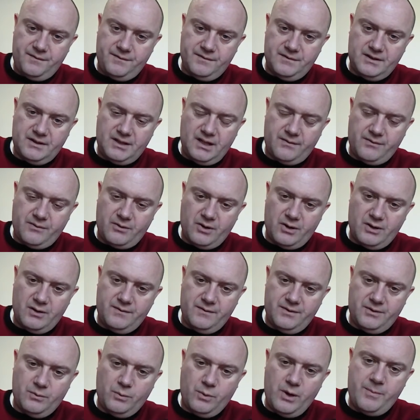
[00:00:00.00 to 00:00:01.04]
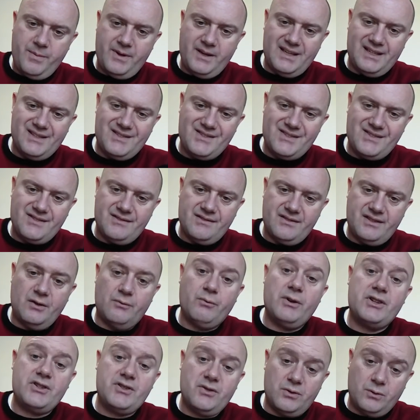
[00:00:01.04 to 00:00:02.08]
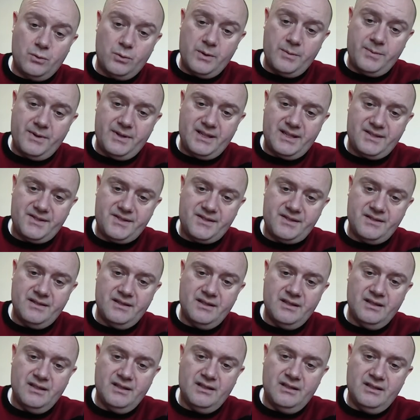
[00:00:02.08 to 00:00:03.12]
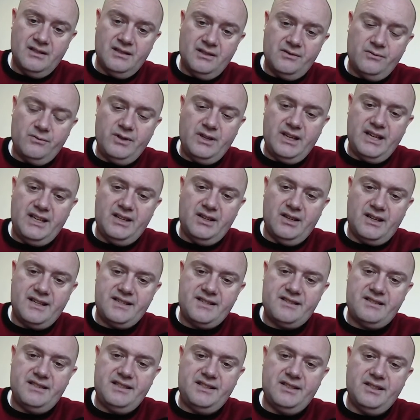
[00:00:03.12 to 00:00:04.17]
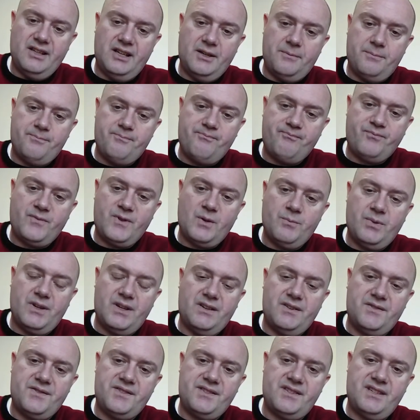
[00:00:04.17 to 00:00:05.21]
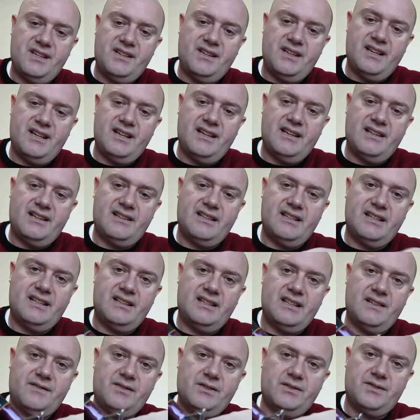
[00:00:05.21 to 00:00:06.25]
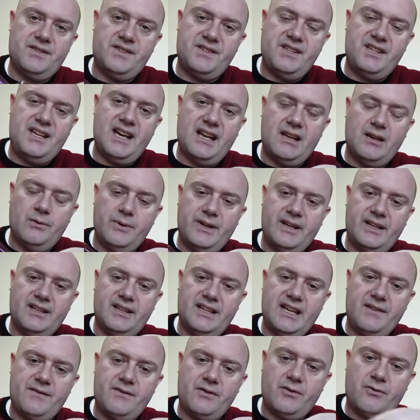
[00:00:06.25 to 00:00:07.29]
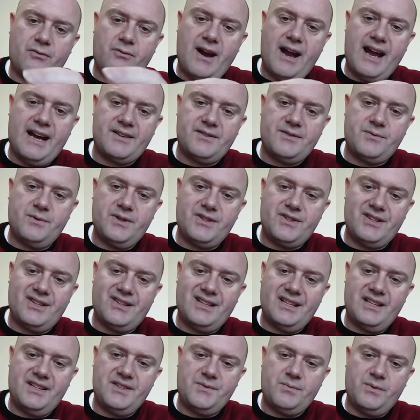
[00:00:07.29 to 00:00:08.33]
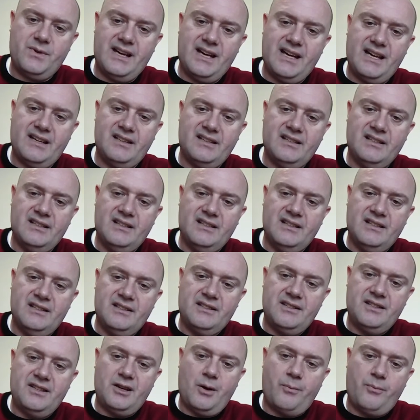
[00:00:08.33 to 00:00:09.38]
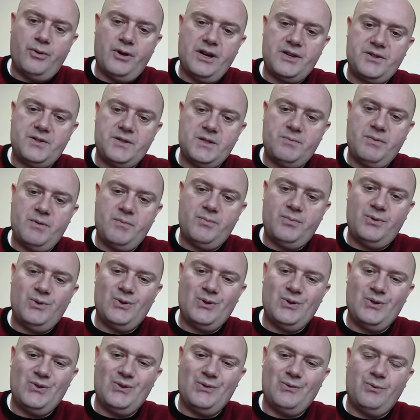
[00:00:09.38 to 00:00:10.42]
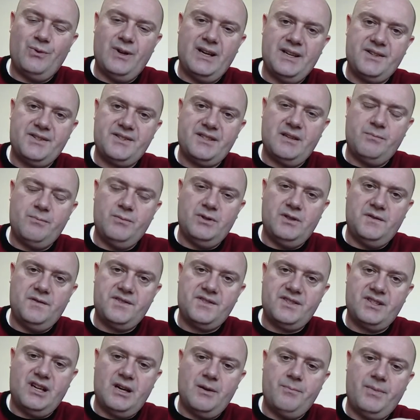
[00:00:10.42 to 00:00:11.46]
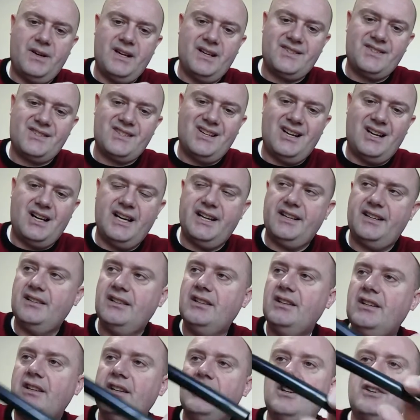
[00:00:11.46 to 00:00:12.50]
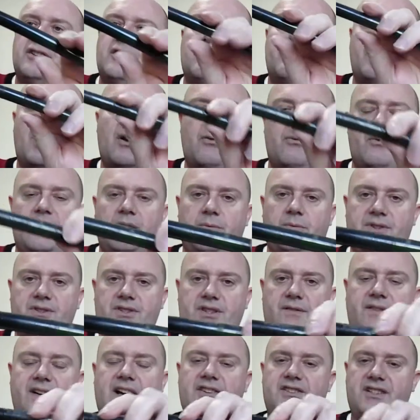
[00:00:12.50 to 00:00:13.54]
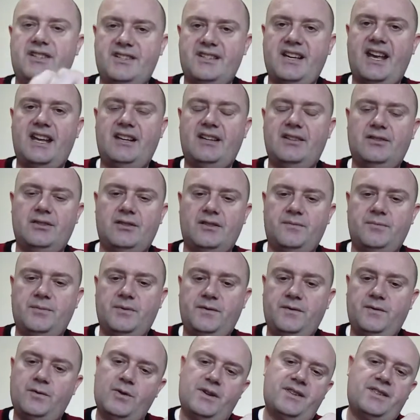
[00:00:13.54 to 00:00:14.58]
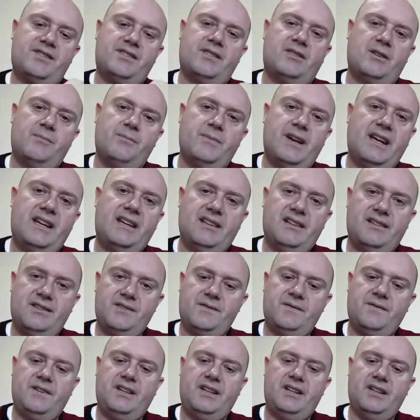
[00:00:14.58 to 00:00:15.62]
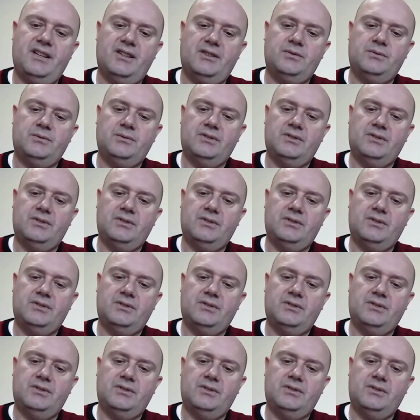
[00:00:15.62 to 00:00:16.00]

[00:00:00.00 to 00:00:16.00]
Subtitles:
cover over the whippings, the original whippings. Really nicely done, but you can see they've got this yellowing and they've cracked, which I think is where, you know, pressure's been put on the rings. They've moved side by side. The butt ring, which I've actually taken off before I started making this video,